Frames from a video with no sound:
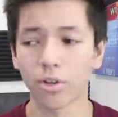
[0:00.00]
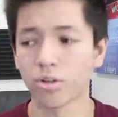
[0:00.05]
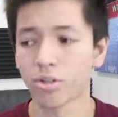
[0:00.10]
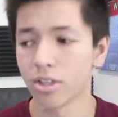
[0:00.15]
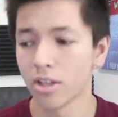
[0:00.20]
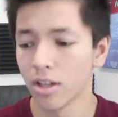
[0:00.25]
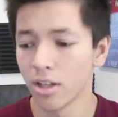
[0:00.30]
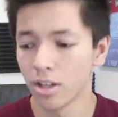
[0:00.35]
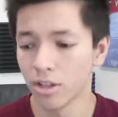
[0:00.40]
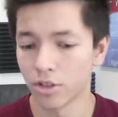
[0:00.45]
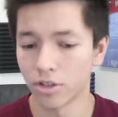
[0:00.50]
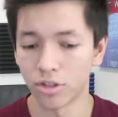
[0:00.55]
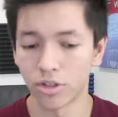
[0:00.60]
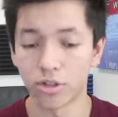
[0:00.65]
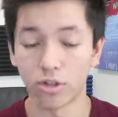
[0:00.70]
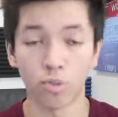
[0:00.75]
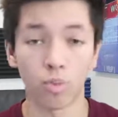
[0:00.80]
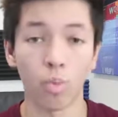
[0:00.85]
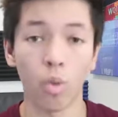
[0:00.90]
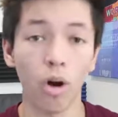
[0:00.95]
you know, those
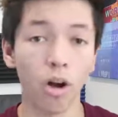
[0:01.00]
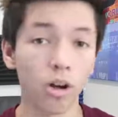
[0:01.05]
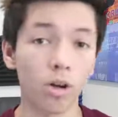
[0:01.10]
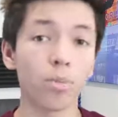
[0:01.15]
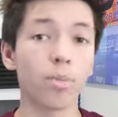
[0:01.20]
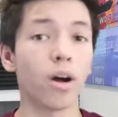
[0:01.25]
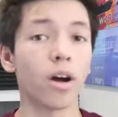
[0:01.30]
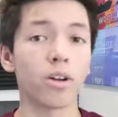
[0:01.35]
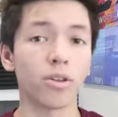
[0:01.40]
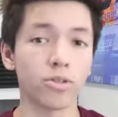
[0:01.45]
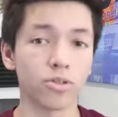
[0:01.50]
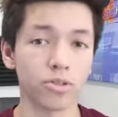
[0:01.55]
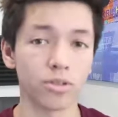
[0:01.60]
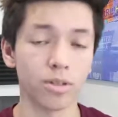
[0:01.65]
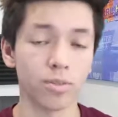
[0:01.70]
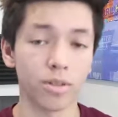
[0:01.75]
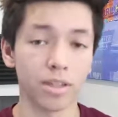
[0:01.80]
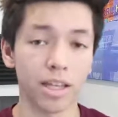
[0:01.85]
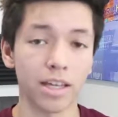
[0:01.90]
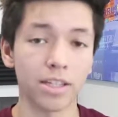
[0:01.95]
just water bottles or
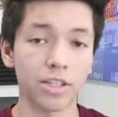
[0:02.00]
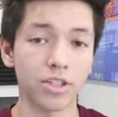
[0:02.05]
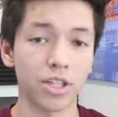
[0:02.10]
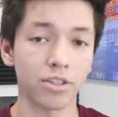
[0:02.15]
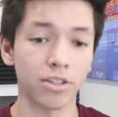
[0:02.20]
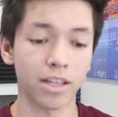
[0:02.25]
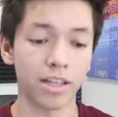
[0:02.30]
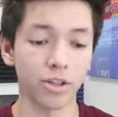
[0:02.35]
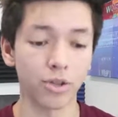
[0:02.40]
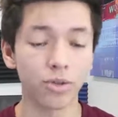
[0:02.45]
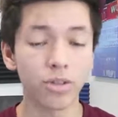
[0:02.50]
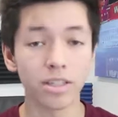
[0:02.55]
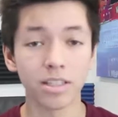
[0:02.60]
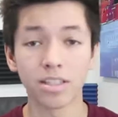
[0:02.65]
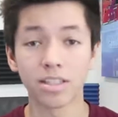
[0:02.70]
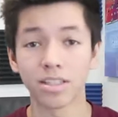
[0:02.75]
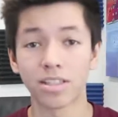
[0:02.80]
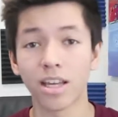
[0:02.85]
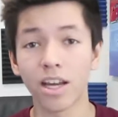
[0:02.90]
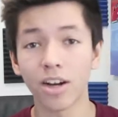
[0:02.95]
something like that in general, like, you could
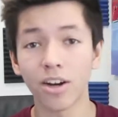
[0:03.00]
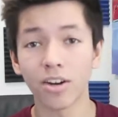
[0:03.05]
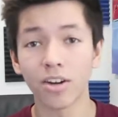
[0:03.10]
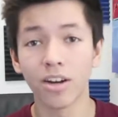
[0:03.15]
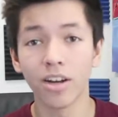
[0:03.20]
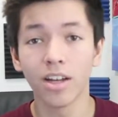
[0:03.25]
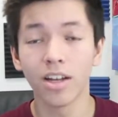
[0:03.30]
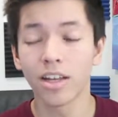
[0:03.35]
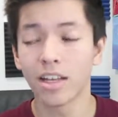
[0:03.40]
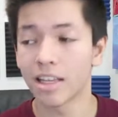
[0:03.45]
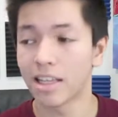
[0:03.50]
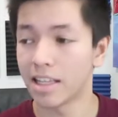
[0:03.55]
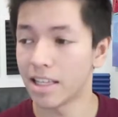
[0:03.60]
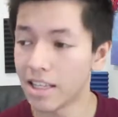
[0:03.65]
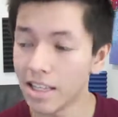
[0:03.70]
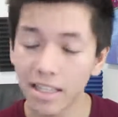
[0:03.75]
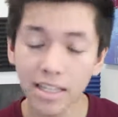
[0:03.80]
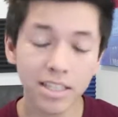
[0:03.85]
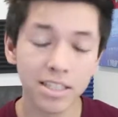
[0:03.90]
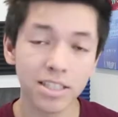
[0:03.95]
sell
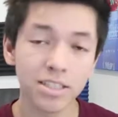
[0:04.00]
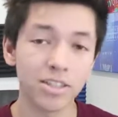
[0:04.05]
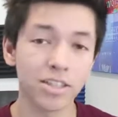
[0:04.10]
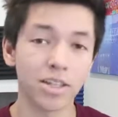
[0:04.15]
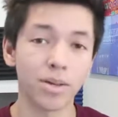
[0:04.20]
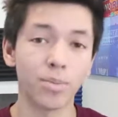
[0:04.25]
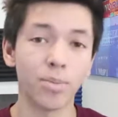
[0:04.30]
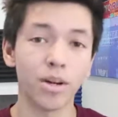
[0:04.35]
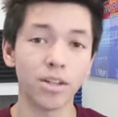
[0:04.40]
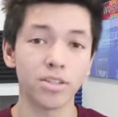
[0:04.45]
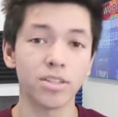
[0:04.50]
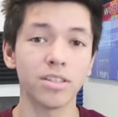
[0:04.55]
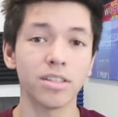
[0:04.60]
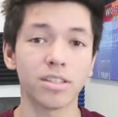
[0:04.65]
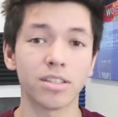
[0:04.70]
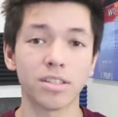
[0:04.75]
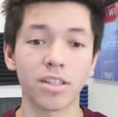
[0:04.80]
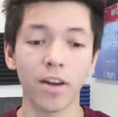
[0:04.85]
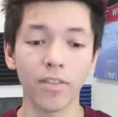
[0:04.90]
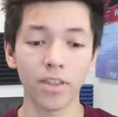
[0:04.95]
easily a bunch of
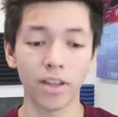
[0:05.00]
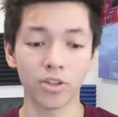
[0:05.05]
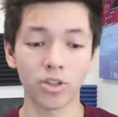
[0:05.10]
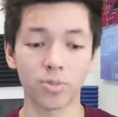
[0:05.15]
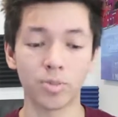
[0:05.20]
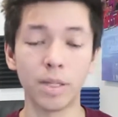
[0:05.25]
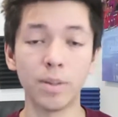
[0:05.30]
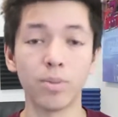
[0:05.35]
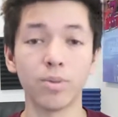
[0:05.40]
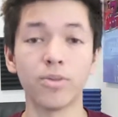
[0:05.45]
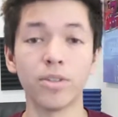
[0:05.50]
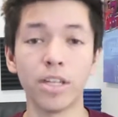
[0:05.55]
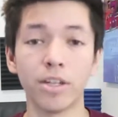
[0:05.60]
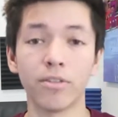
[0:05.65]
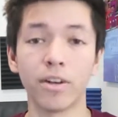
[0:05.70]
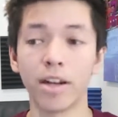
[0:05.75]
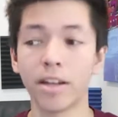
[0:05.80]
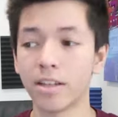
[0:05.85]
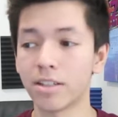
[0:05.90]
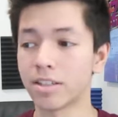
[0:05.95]
this stuff that just people
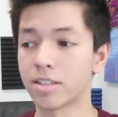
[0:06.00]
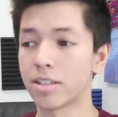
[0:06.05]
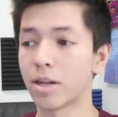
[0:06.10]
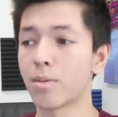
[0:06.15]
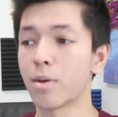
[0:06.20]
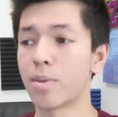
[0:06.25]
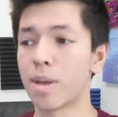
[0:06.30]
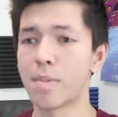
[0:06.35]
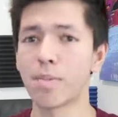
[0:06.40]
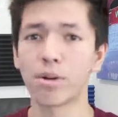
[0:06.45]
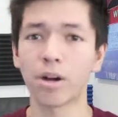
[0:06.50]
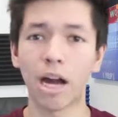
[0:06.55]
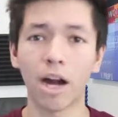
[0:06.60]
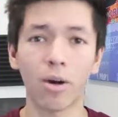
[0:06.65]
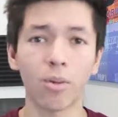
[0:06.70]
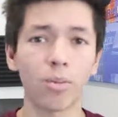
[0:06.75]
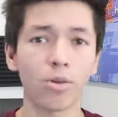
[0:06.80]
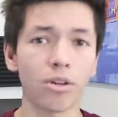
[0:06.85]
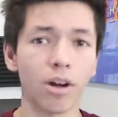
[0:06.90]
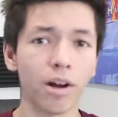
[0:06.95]
need, right? It's summer, people are
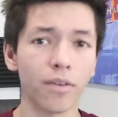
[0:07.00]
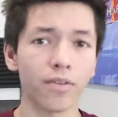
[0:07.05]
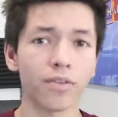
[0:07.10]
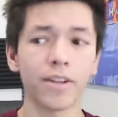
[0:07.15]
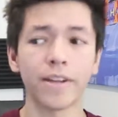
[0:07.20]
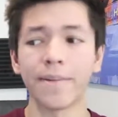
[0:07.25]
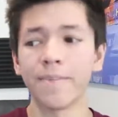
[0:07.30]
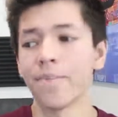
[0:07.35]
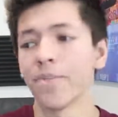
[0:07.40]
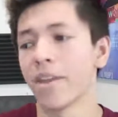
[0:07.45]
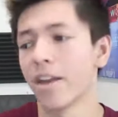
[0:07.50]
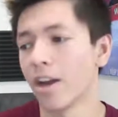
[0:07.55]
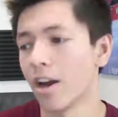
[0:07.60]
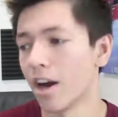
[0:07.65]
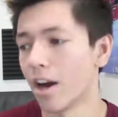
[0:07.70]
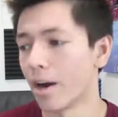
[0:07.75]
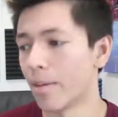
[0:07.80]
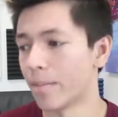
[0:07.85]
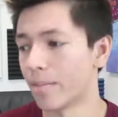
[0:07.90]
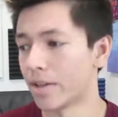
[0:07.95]
out more often,
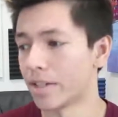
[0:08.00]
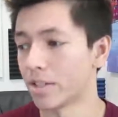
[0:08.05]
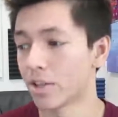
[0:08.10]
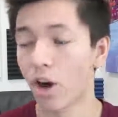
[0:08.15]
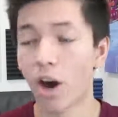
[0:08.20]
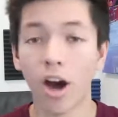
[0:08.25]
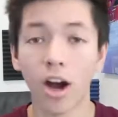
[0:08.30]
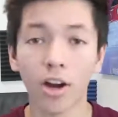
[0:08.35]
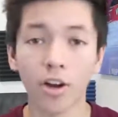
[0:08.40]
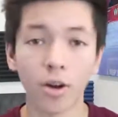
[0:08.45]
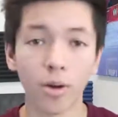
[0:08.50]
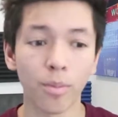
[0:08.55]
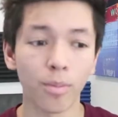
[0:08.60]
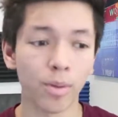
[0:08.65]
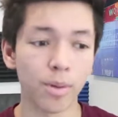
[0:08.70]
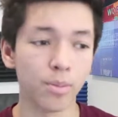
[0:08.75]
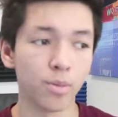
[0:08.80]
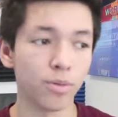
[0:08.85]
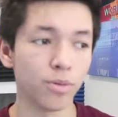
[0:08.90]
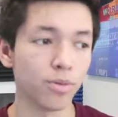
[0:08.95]
it's hotter,
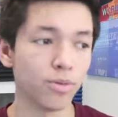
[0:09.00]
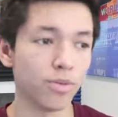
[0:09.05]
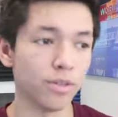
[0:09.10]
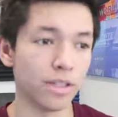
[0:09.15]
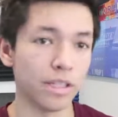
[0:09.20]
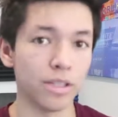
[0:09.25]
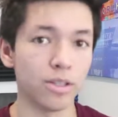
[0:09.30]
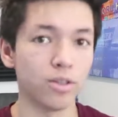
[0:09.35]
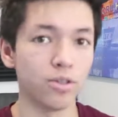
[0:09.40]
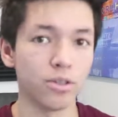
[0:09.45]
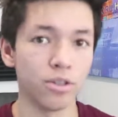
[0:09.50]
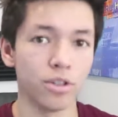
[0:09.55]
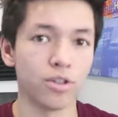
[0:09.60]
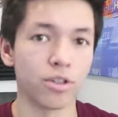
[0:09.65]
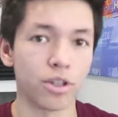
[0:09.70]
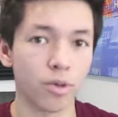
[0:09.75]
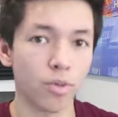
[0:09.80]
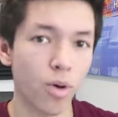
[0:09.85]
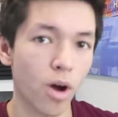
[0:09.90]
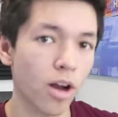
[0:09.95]
people need to
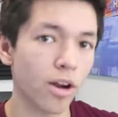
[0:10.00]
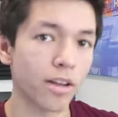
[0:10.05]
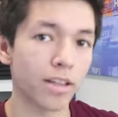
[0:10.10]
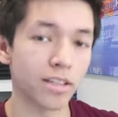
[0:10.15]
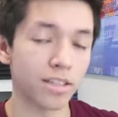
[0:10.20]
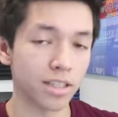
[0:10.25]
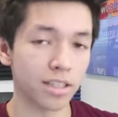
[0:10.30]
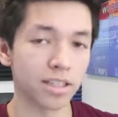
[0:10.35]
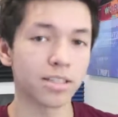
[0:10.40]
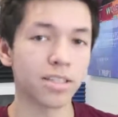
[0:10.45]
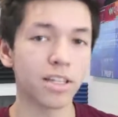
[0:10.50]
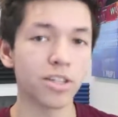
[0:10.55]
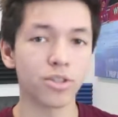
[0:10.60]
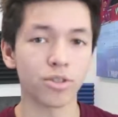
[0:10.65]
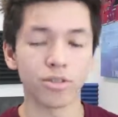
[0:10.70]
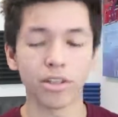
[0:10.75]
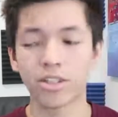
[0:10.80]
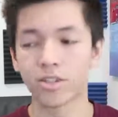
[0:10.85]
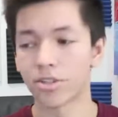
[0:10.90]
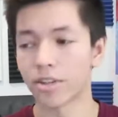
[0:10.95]
drink water, that's an
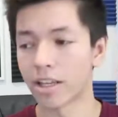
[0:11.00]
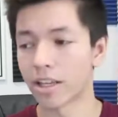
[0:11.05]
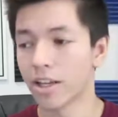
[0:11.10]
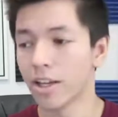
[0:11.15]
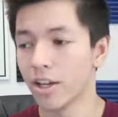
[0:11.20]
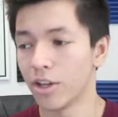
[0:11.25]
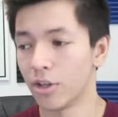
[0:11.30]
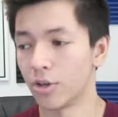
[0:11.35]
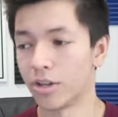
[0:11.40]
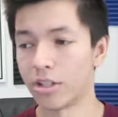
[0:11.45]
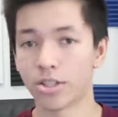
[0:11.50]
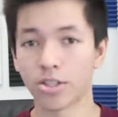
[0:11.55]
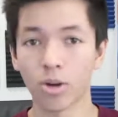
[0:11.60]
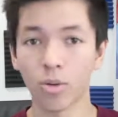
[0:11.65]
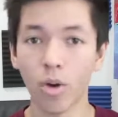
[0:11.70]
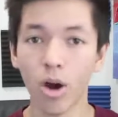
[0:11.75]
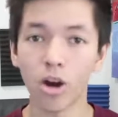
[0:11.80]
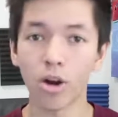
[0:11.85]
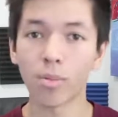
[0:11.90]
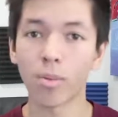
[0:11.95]
essential, right? So like, you can
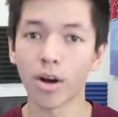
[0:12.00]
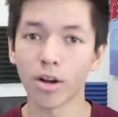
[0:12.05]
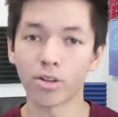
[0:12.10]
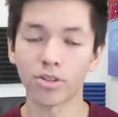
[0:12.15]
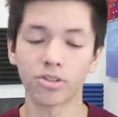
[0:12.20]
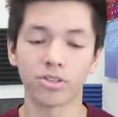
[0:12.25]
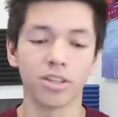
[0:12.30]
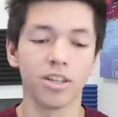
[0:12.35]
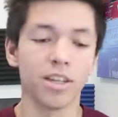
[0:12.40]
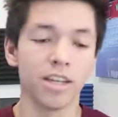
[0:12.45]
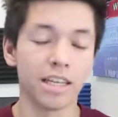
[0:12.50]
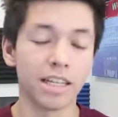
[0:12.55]
sell water bottles.